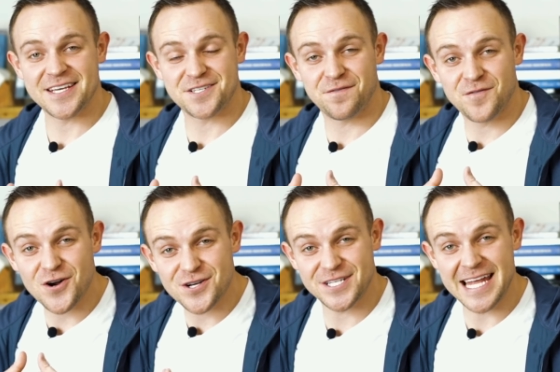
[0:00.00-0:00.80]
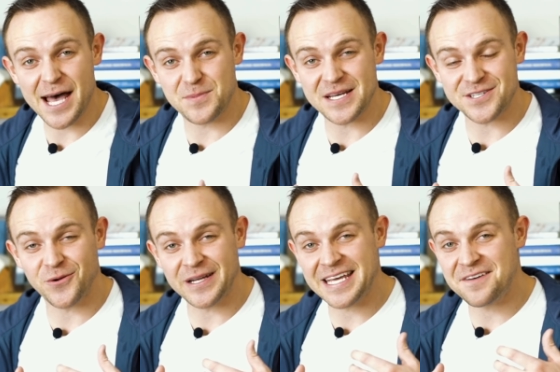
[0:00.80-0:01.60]
This first step is
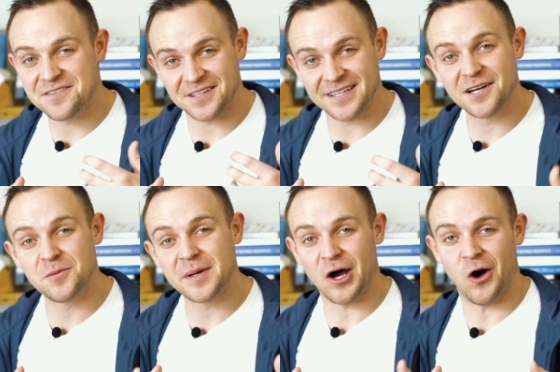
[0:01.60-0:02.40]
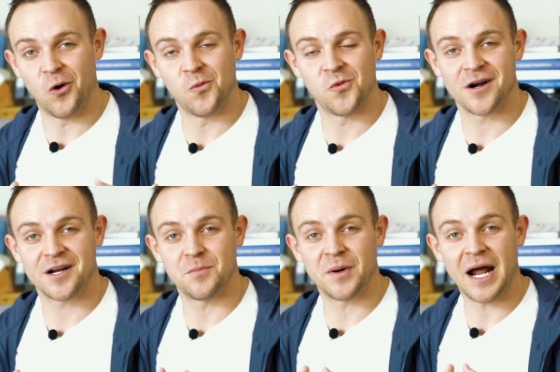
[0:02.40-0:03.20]
going to give you a little bit of
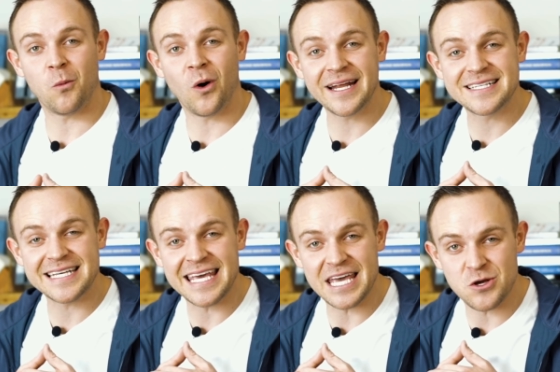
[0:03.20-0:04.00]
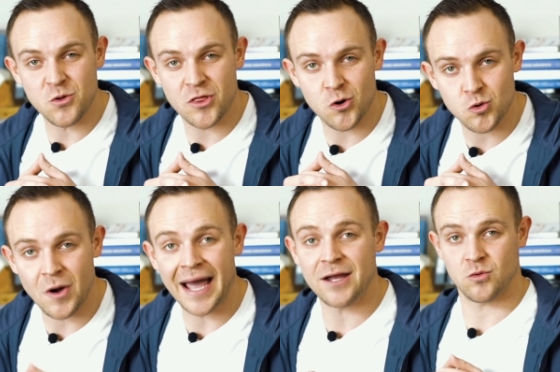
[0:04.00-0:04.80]
homework, but I wanted to get you the
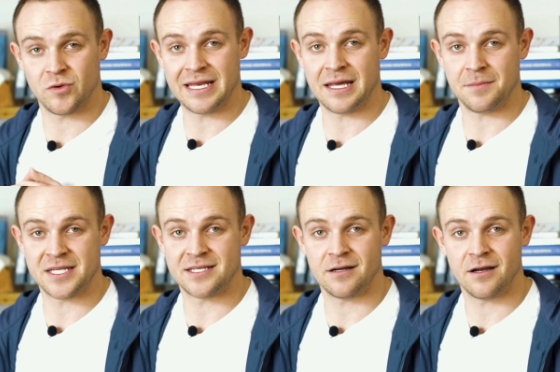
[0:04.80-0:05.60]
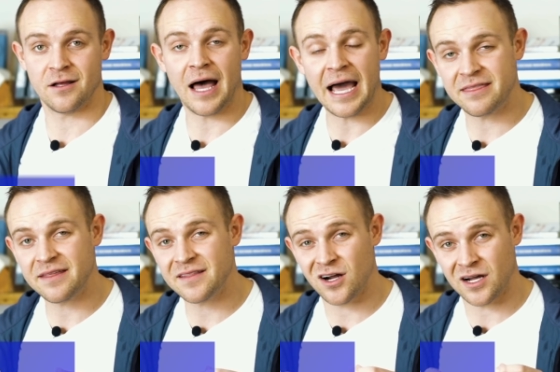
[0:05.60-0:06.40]
right reading material. I
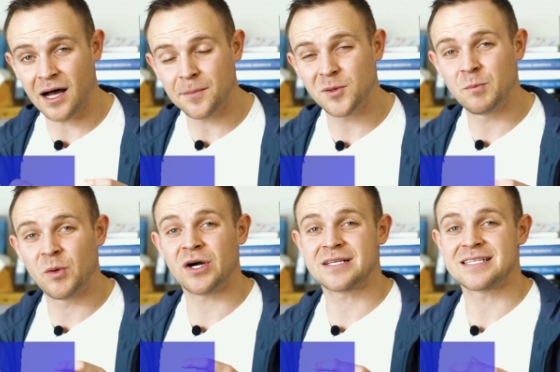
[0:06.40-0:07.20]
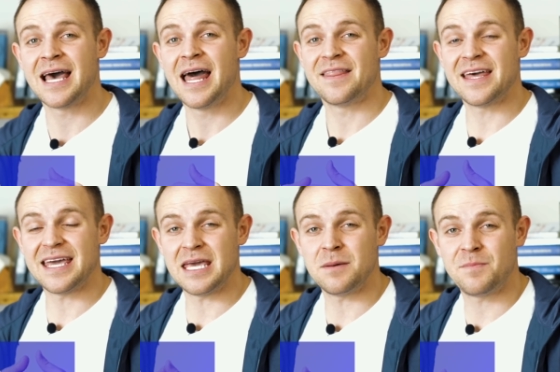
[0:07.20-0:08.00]
think there are a couple books
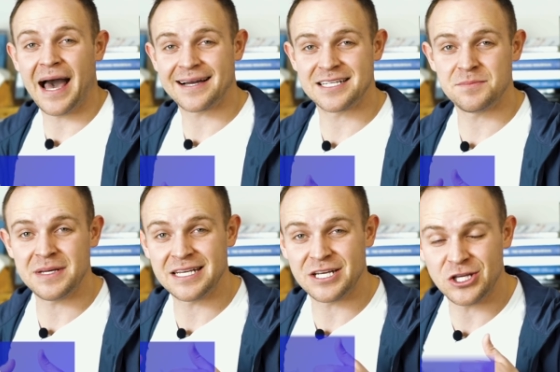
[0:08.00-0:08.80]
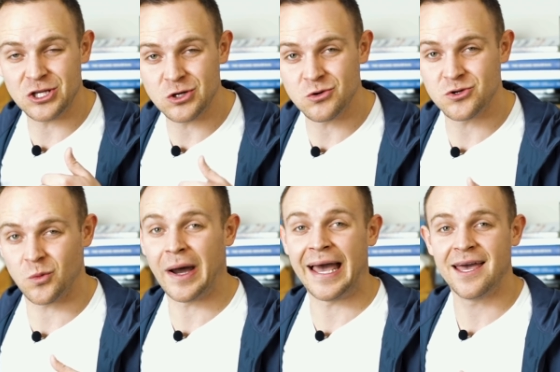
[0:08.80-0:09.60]
that impacted me in a huge
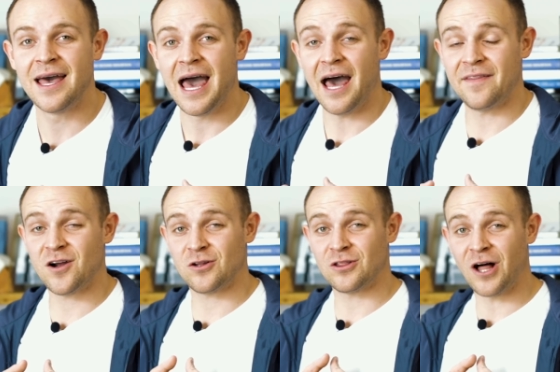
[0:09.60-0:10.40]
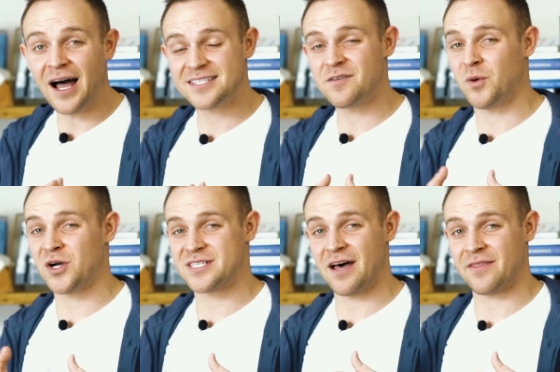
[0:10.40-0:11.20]
way, and there are lots of
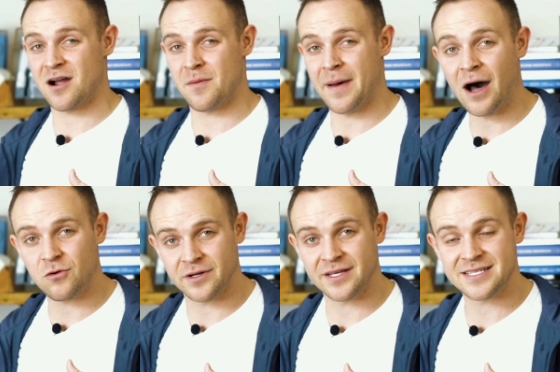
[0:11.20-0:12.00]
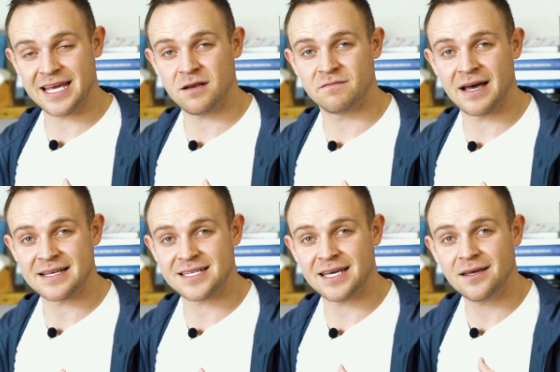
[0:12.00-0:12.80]
books out there about real estate
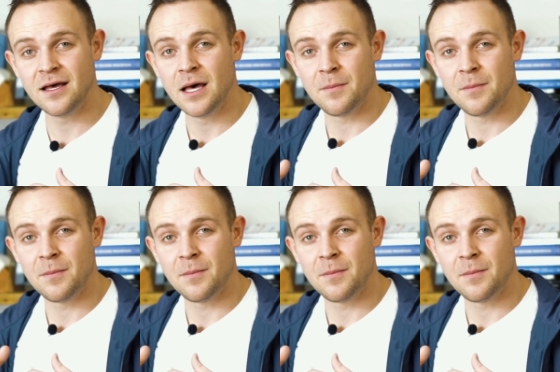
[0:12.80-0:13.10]
investing,